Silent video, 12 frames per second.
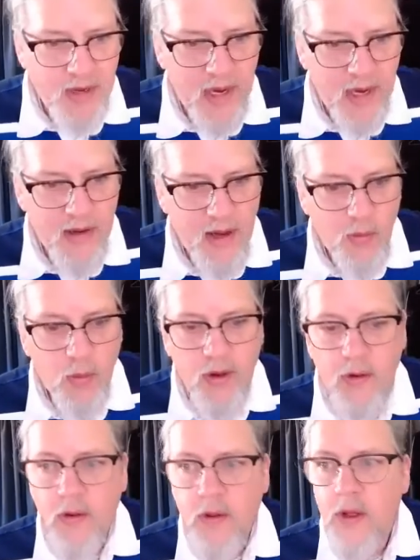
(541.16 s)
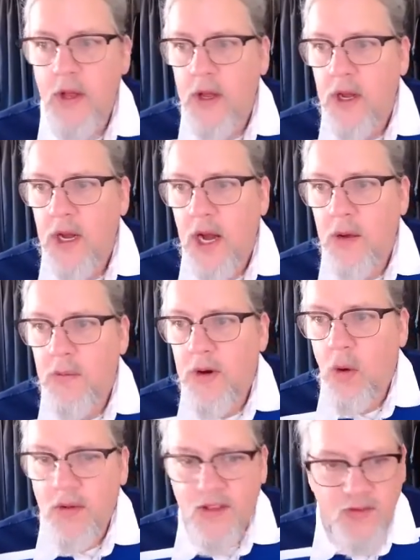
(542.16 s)
but I will
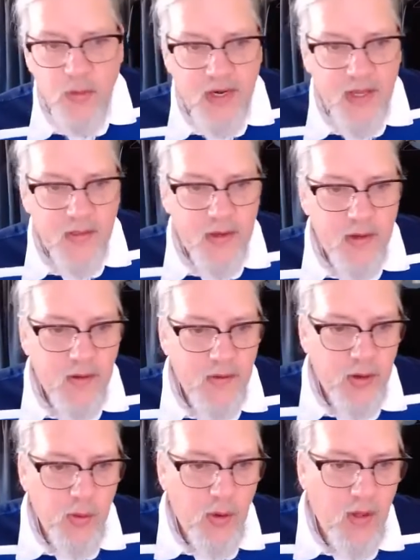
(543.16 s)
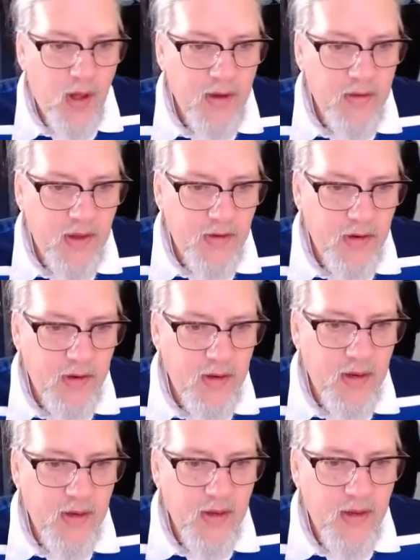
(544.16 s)
record this one in the 2 o'clock session,
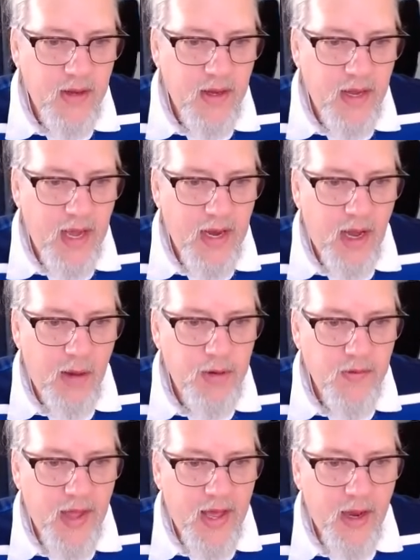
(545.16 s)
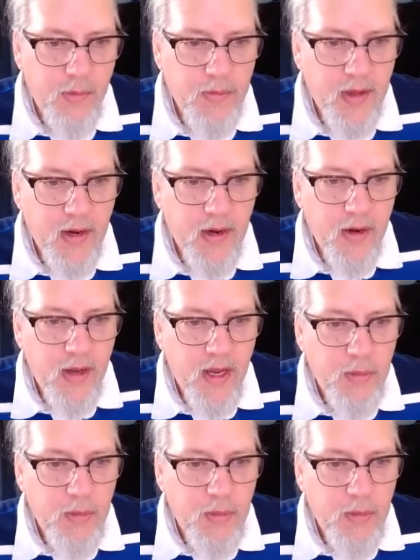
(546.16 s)
and I'll put that up there.